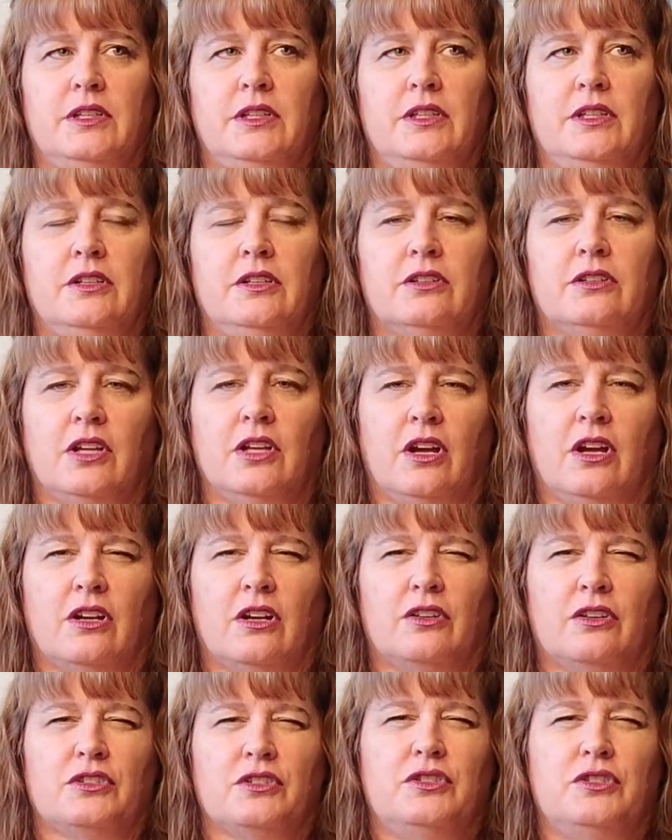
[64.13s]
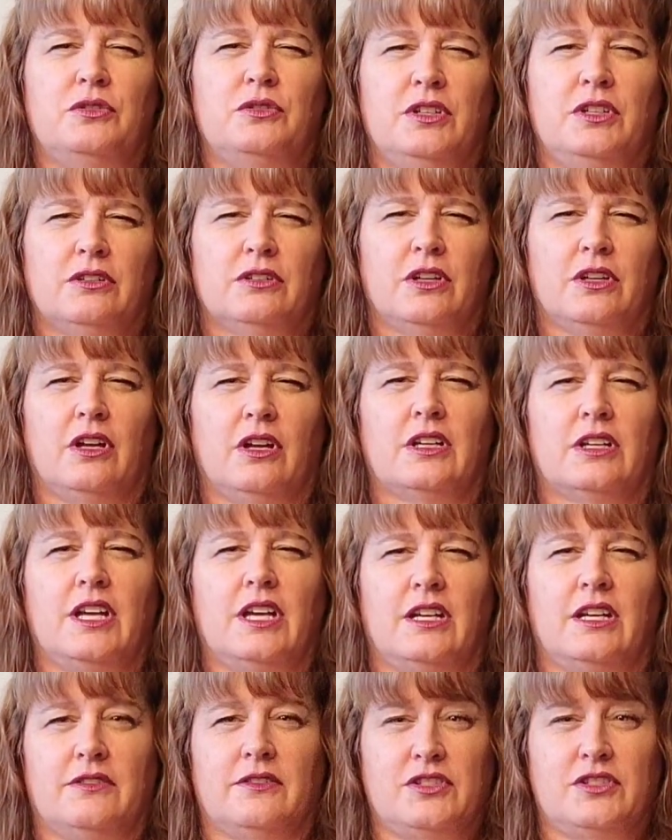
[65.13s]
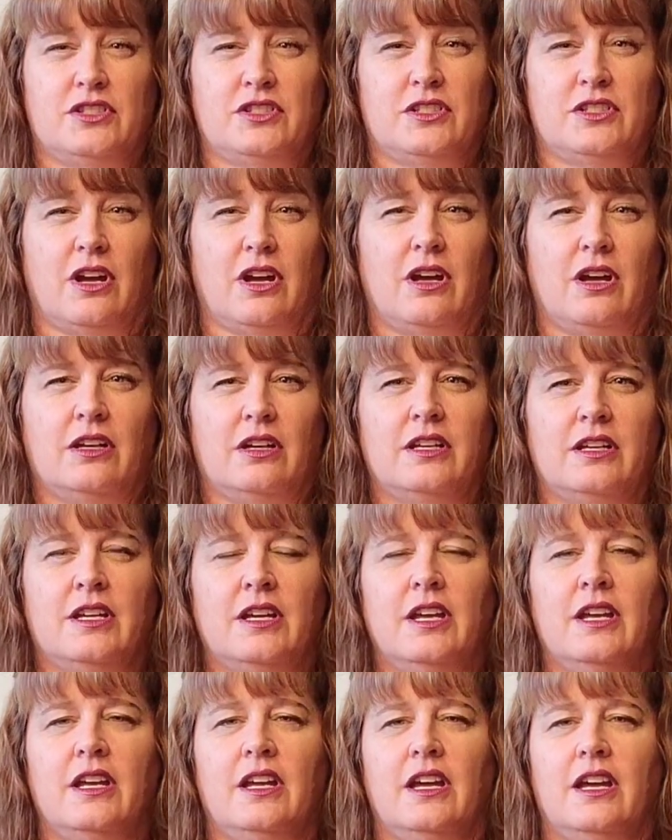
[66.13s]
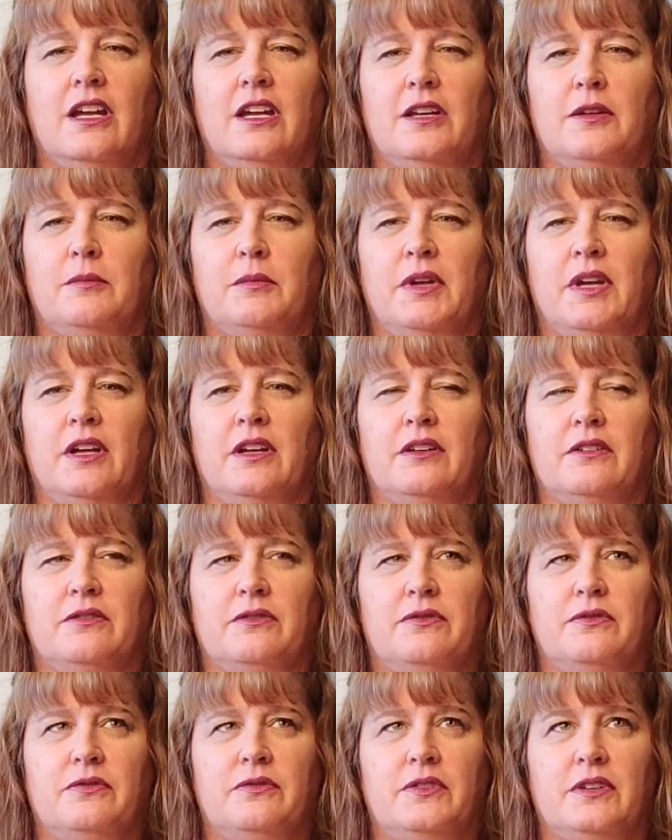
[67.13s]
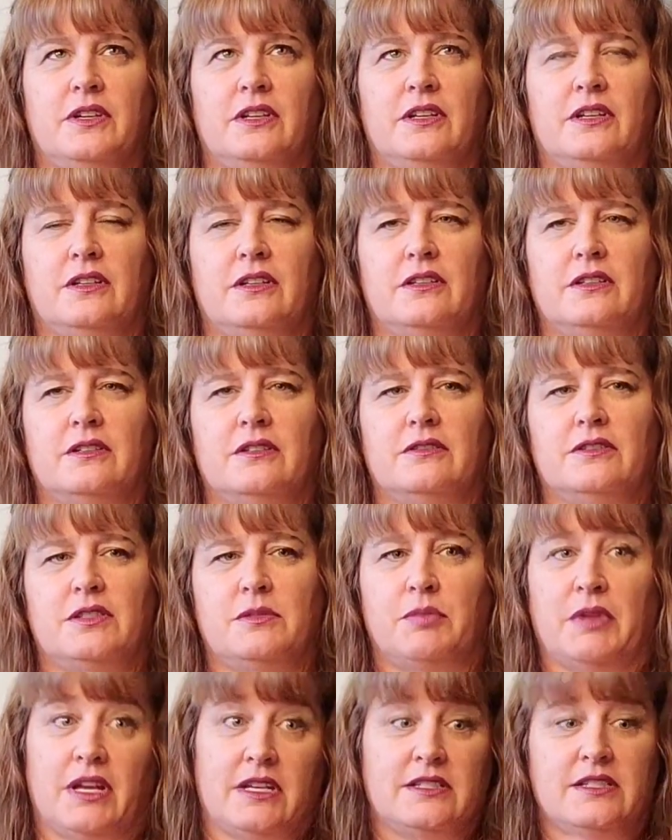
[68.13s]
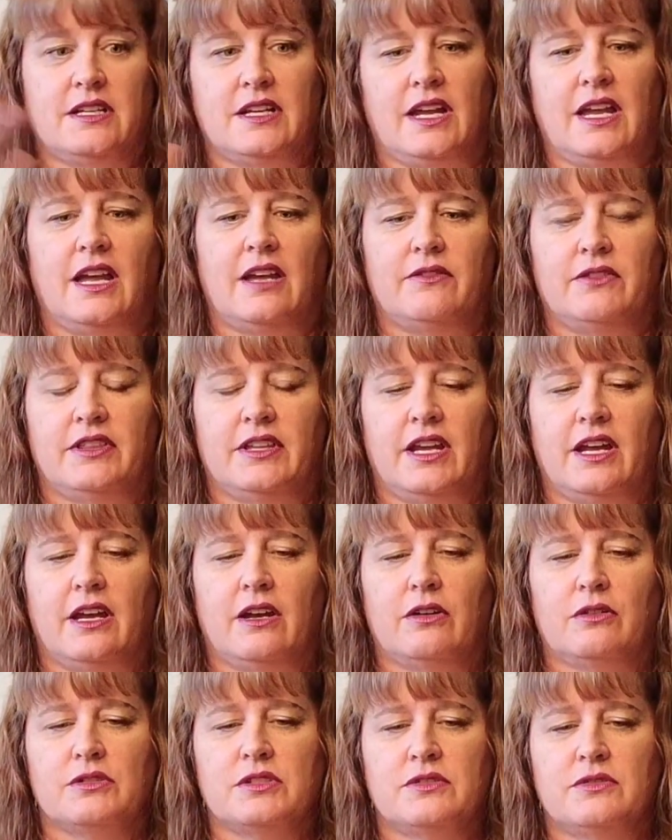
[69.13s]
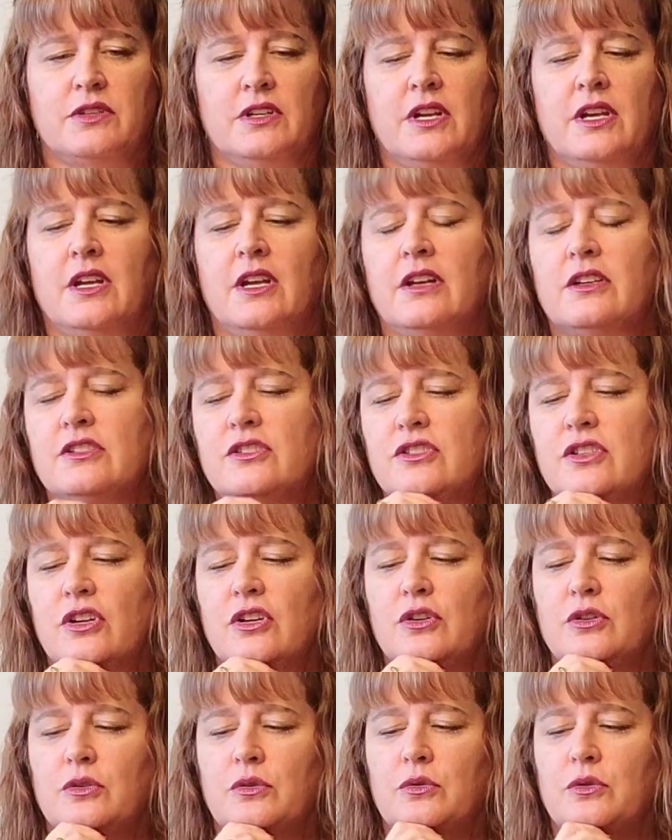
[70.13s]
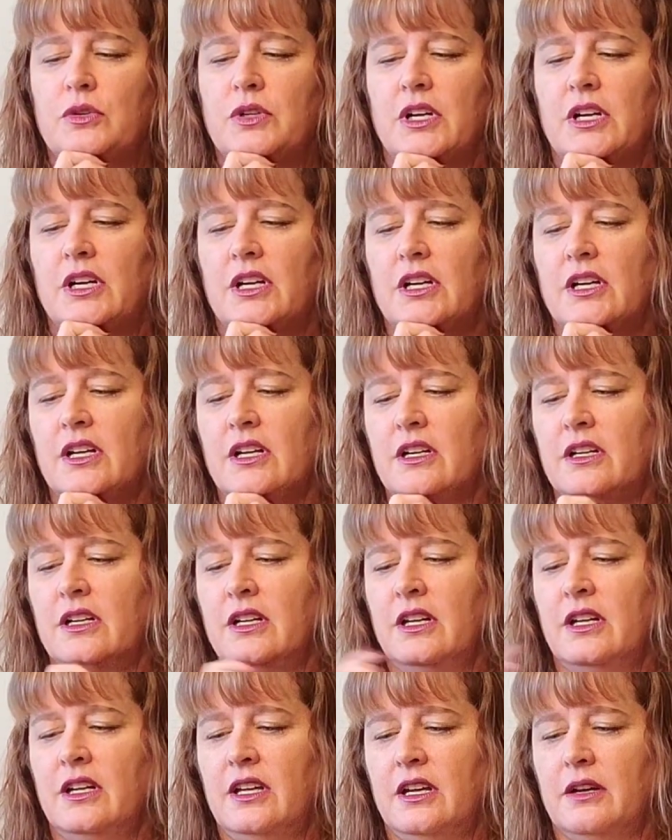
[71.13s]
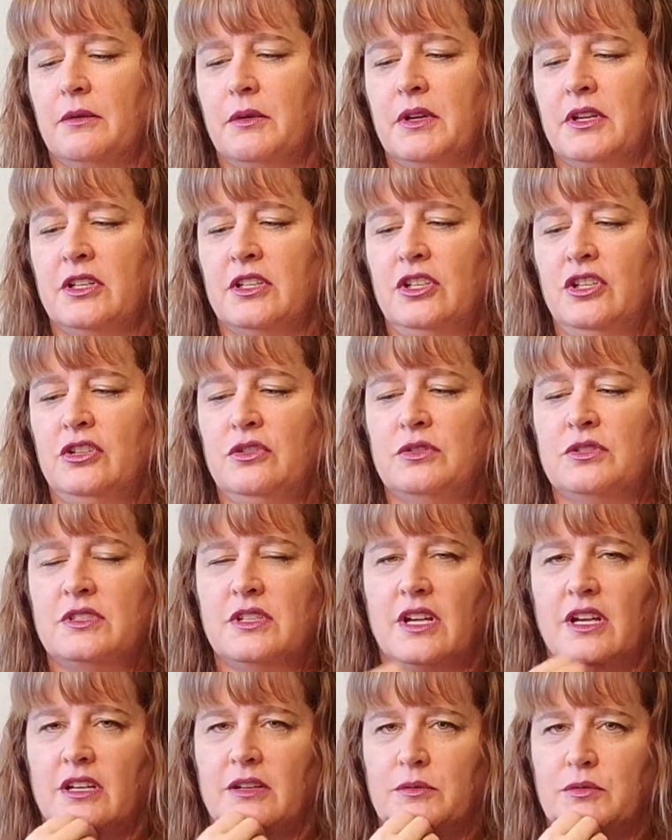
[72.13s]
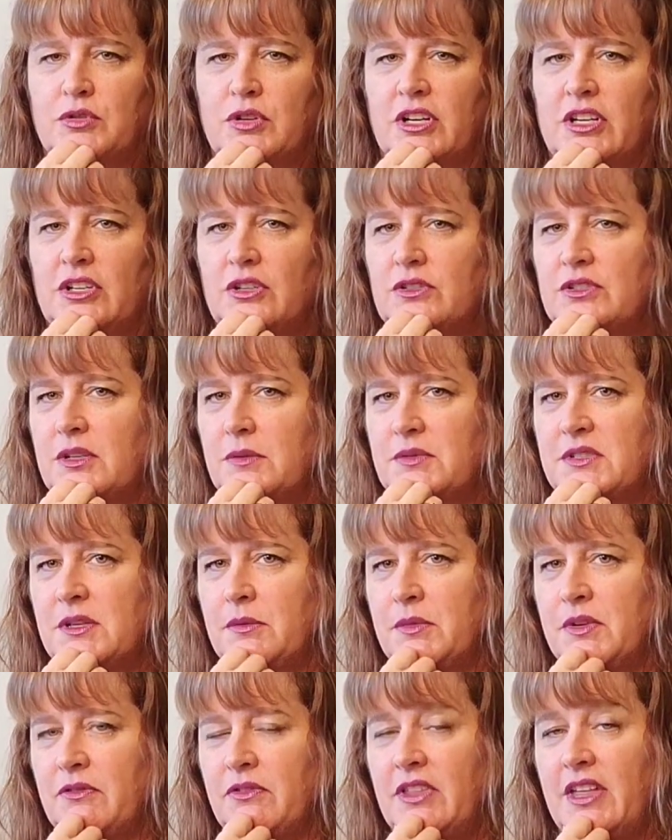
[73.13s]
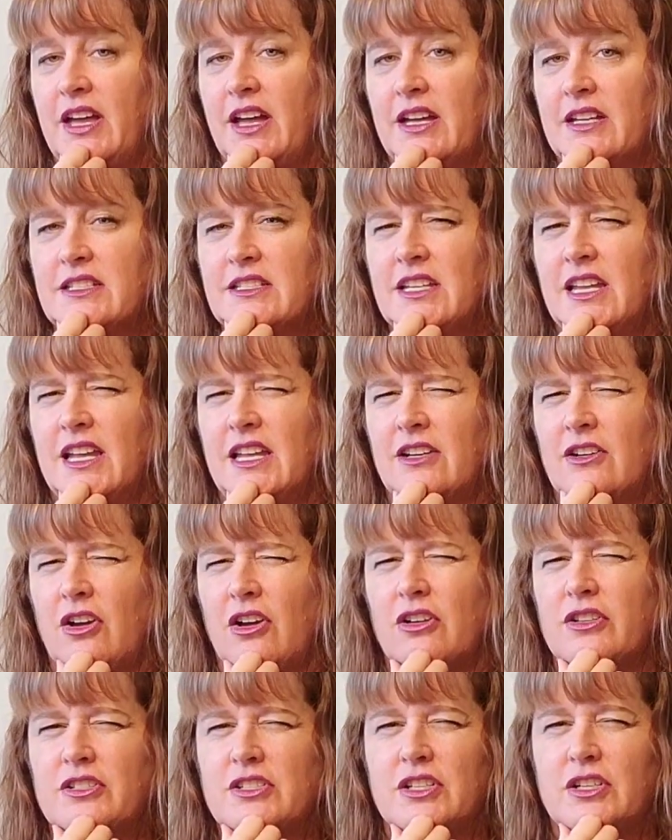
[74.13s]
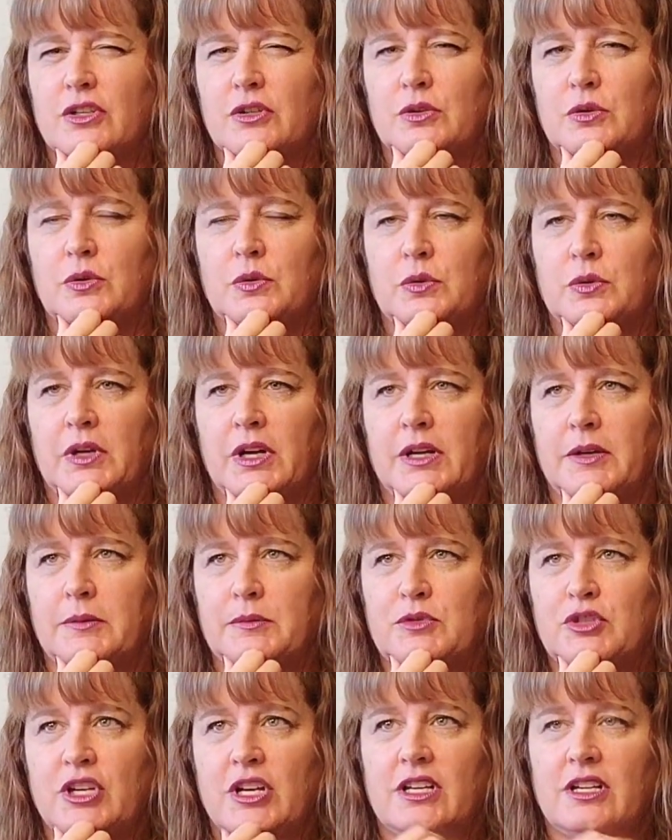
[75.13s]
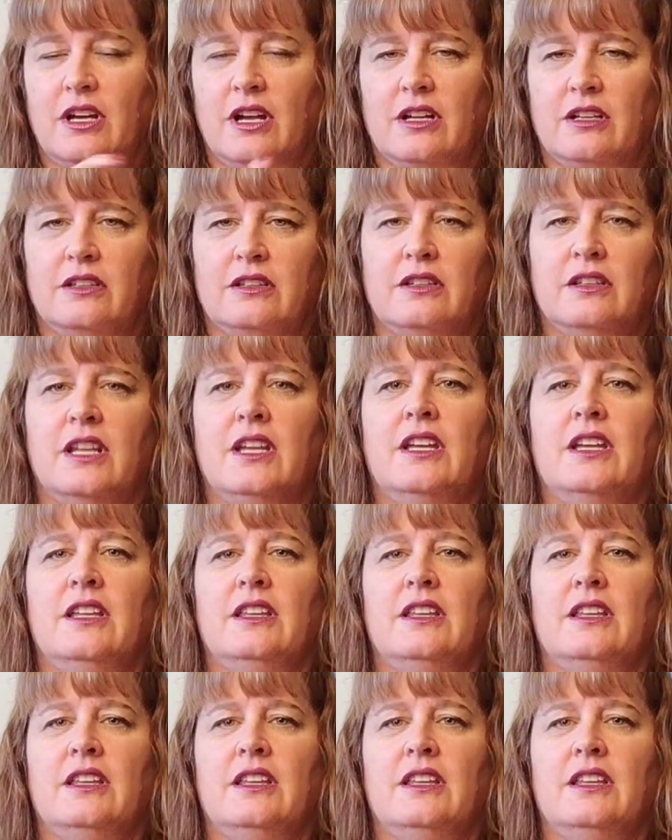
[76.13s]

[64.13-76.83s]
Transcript: year-long or 2-year-long kind of stock of supplies that I have in the house. So I'm going to try to use up some of that, and also check on